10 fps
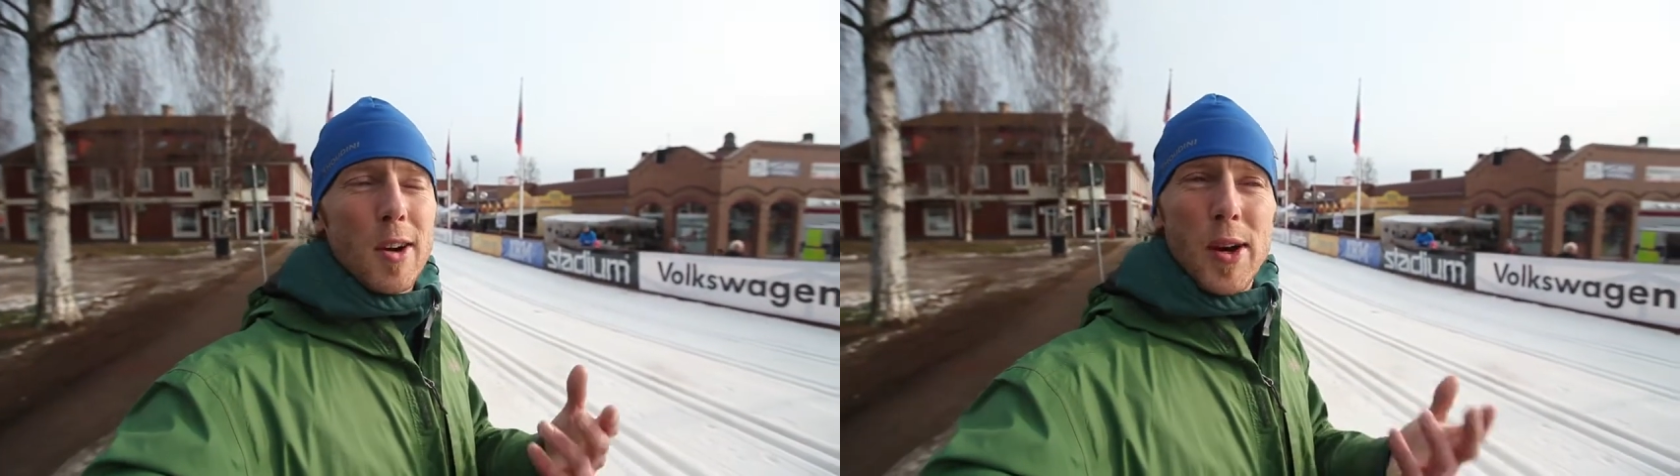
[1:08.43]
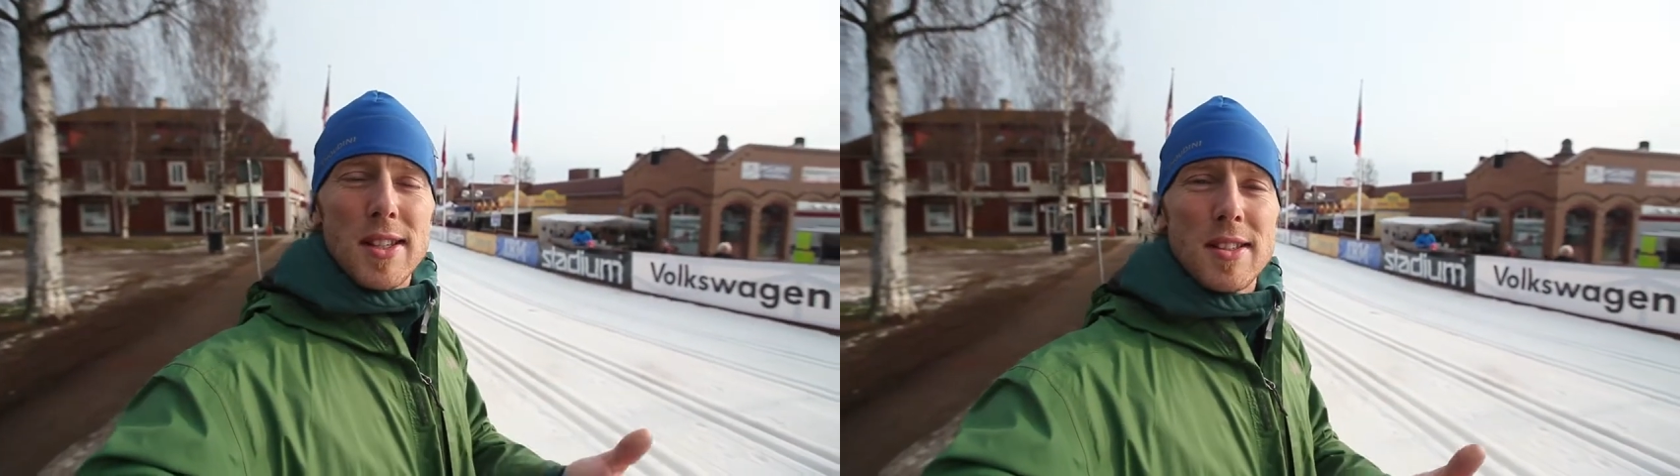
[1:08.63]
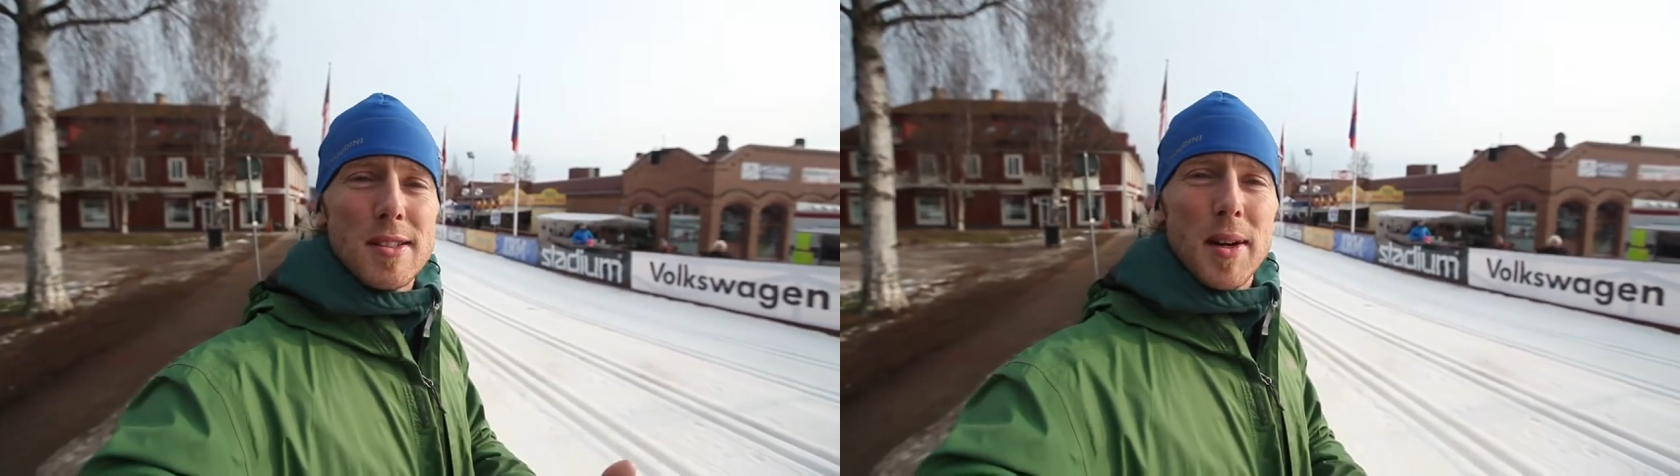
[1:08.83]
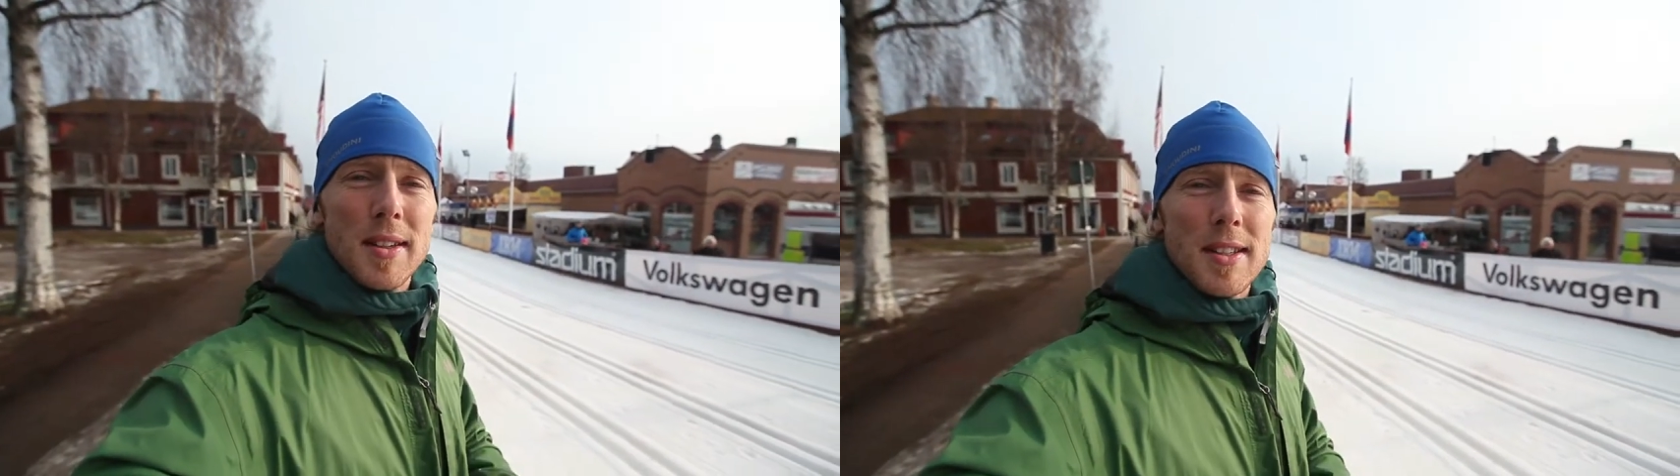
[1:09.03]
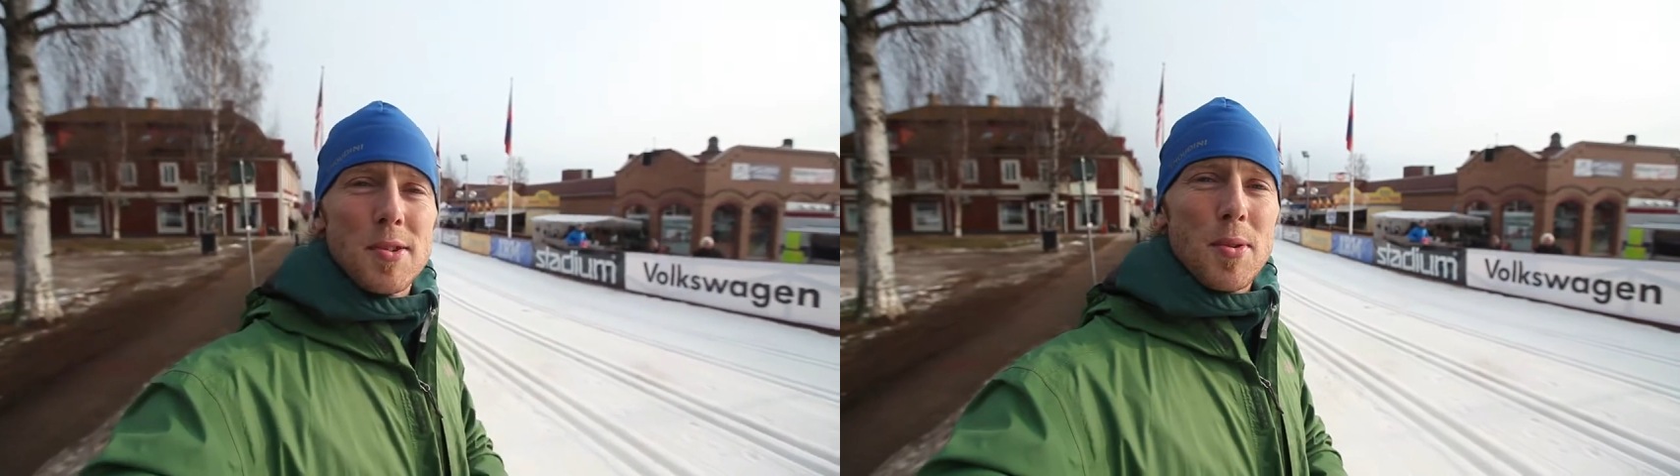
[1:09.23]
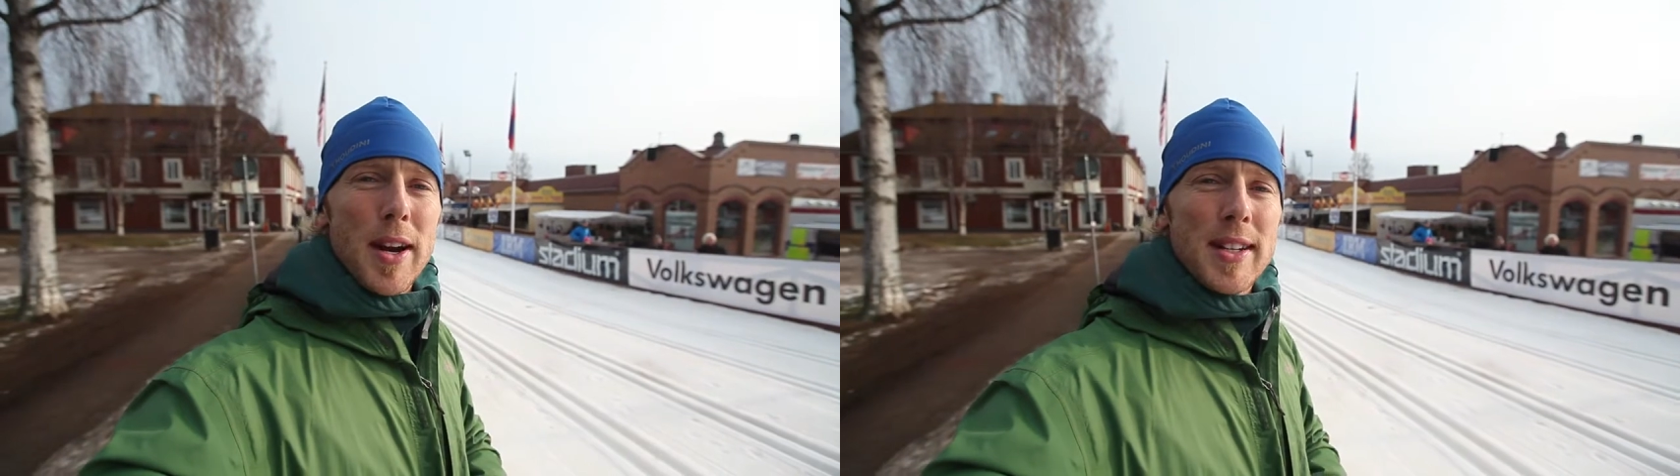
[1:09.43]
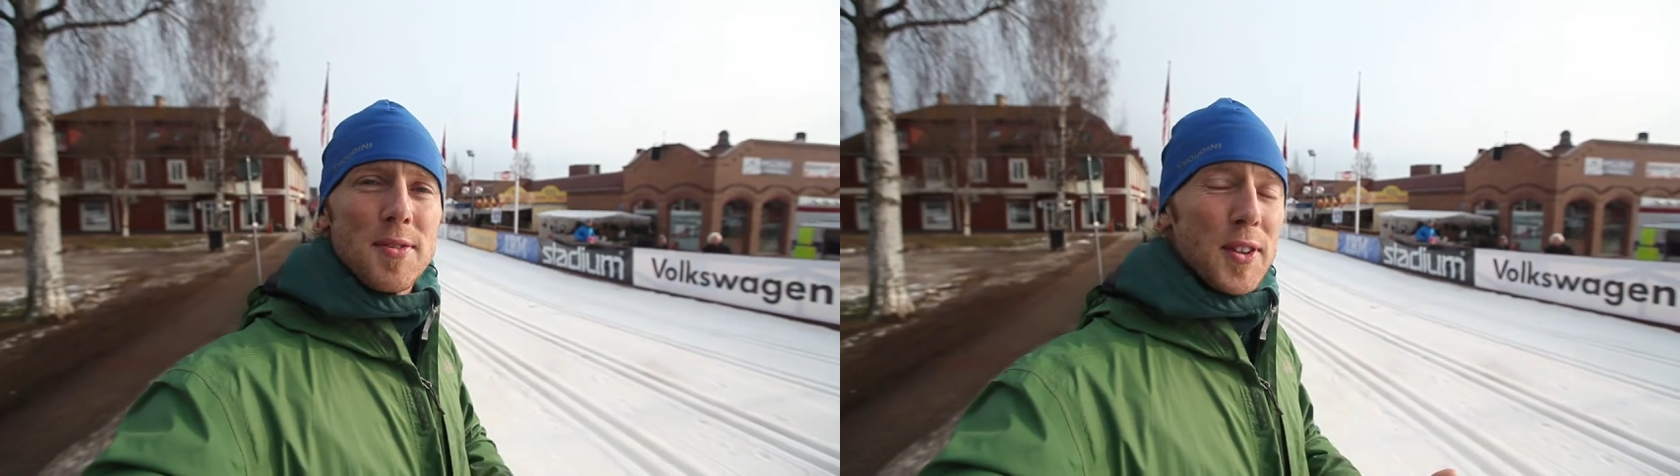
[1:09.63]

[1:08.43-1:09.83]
questions about this race,